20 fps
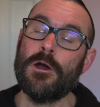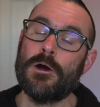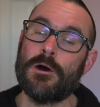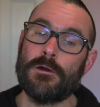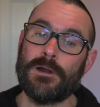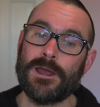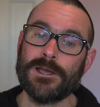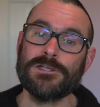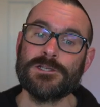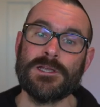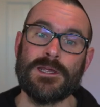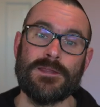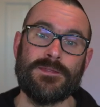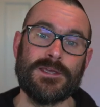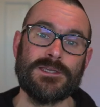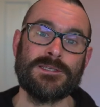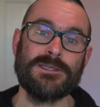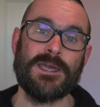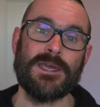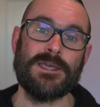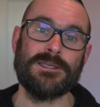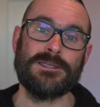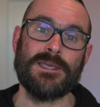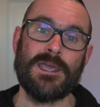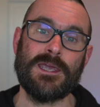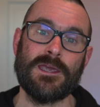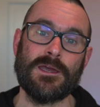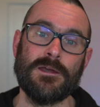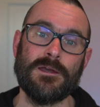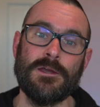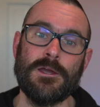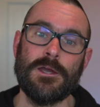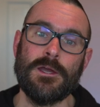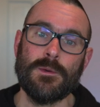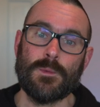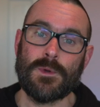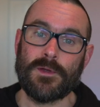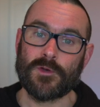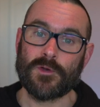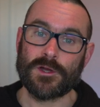Or actually in this case here,
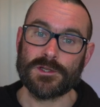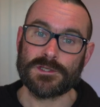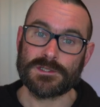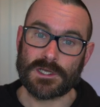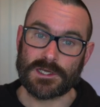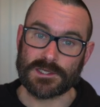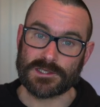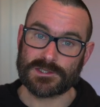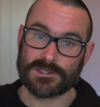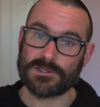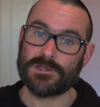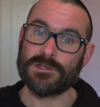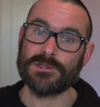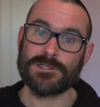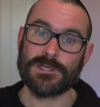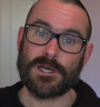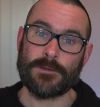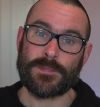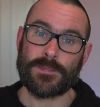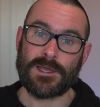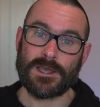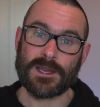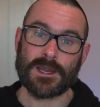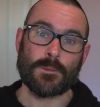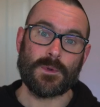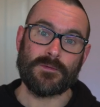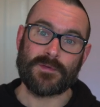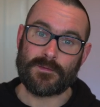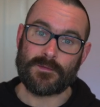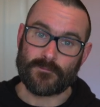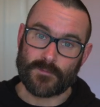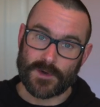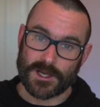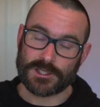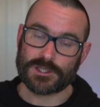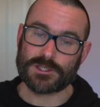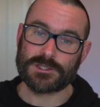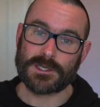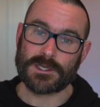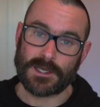we've got a source topic and we've
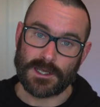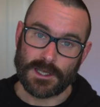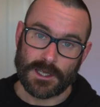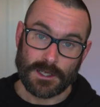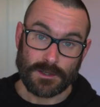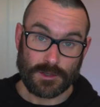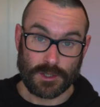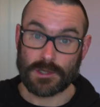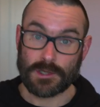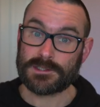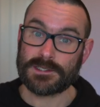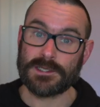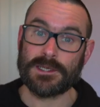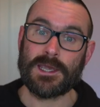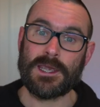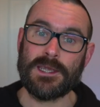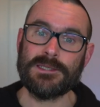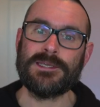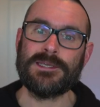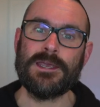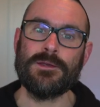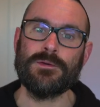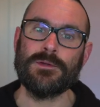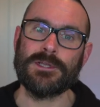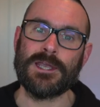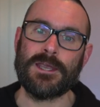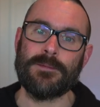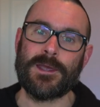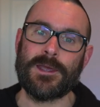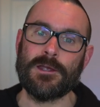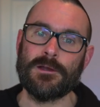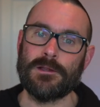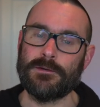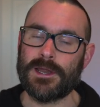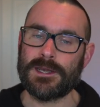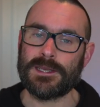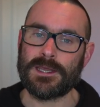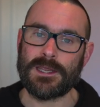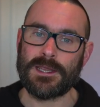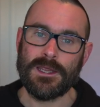enriched it using ksqlDB
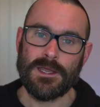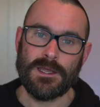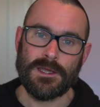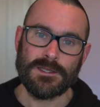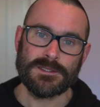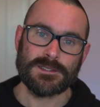already